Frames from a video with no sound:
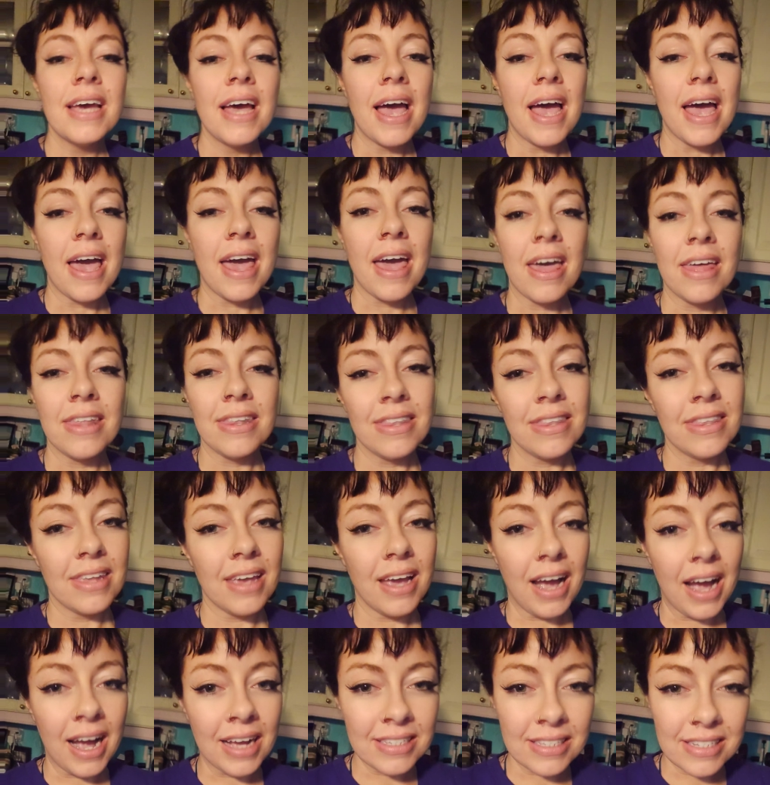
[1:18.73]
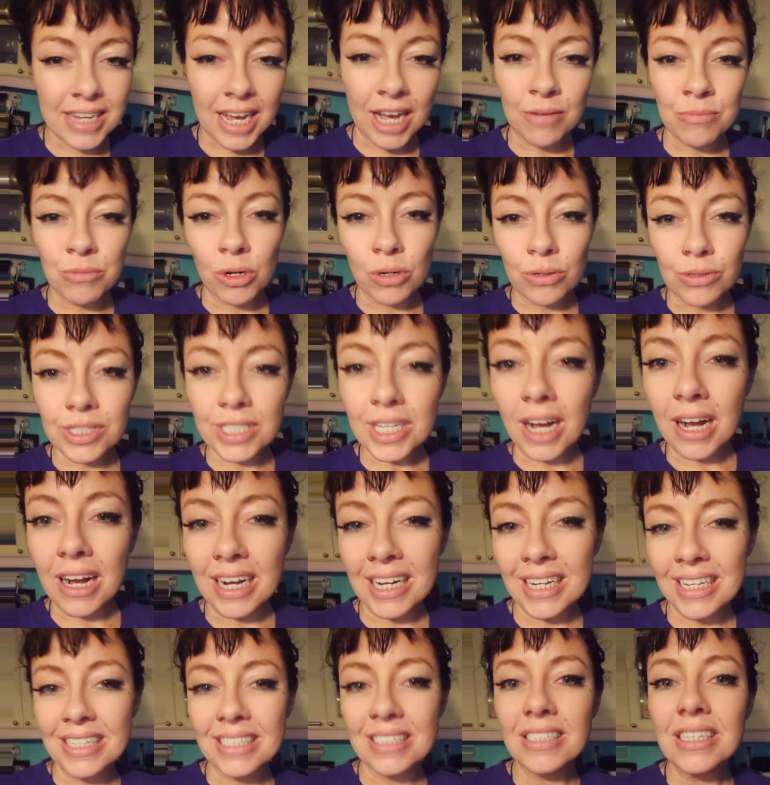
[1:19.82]
And as time goes
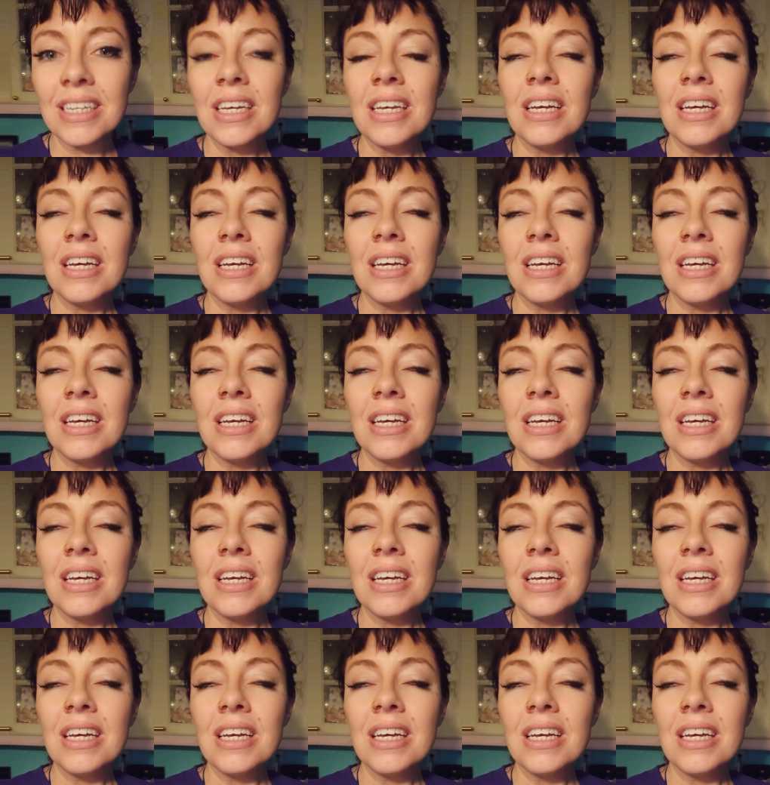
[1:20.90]
on,